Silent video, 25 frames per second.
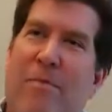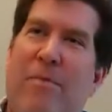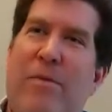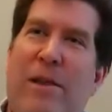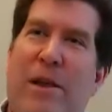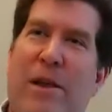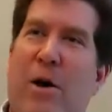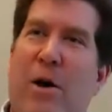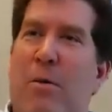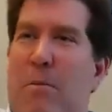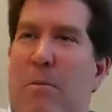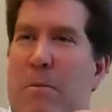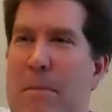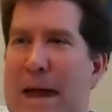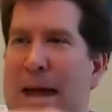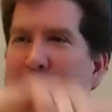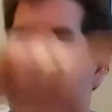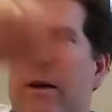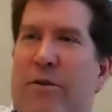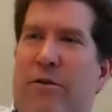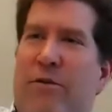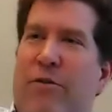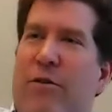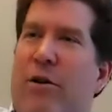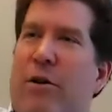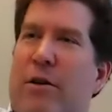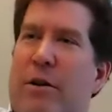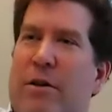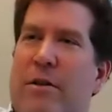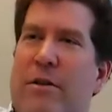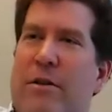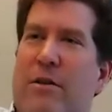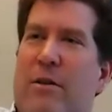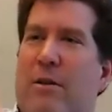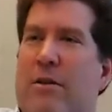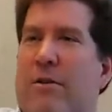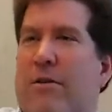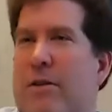You know, make a circuit
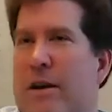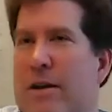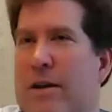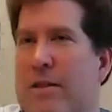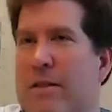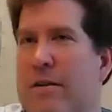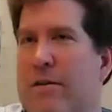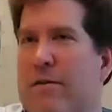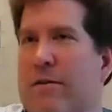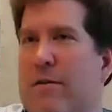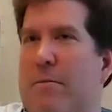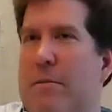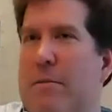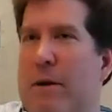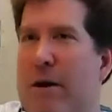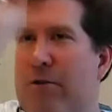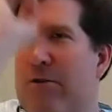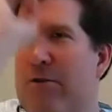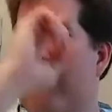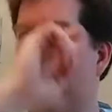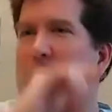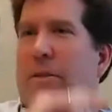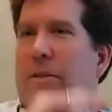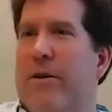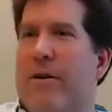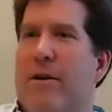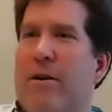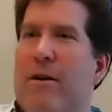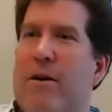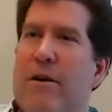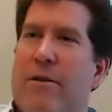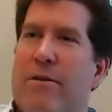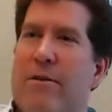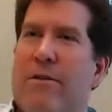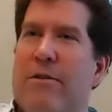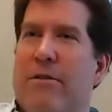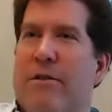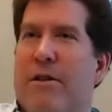that looks like this and measure all the
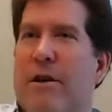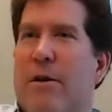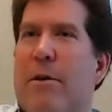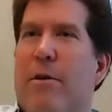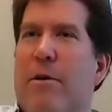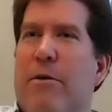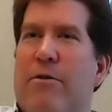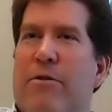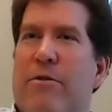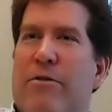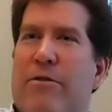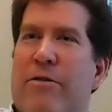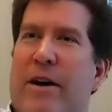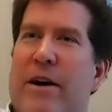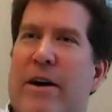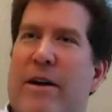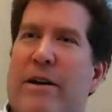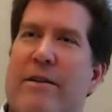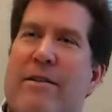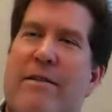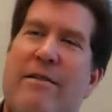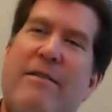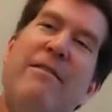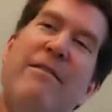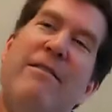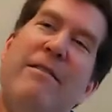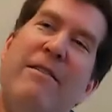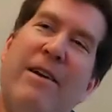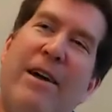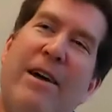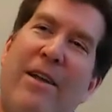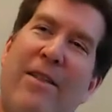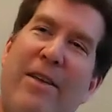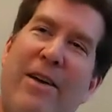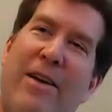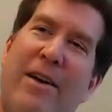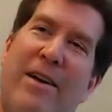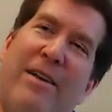currents and tell me what you find.
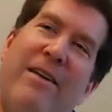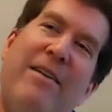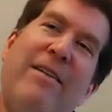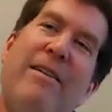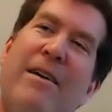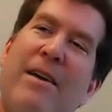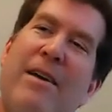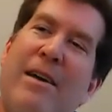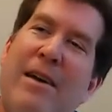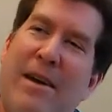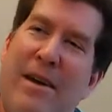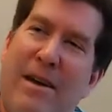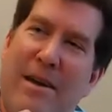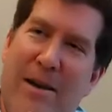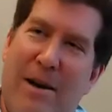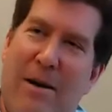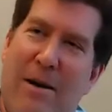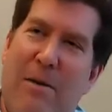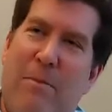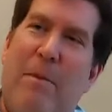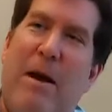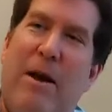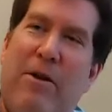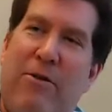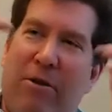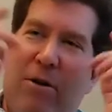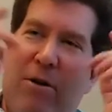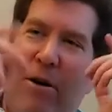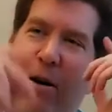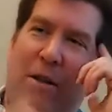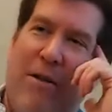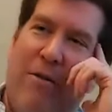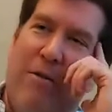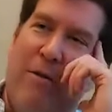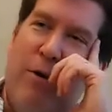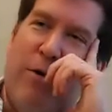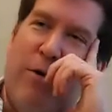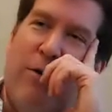And then, you know, measure all
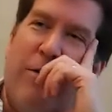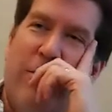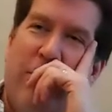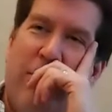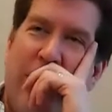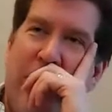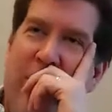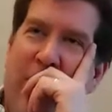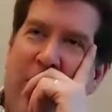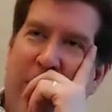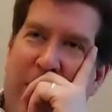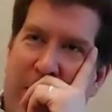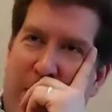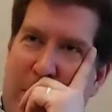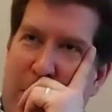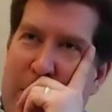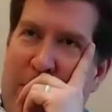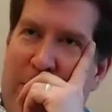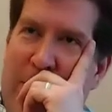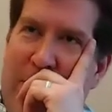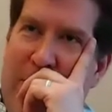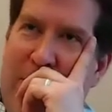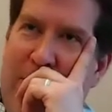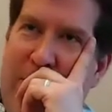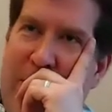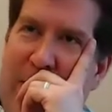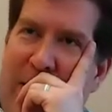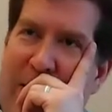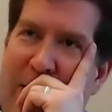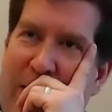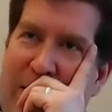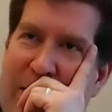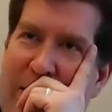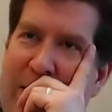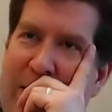the voltages and tell me what you find,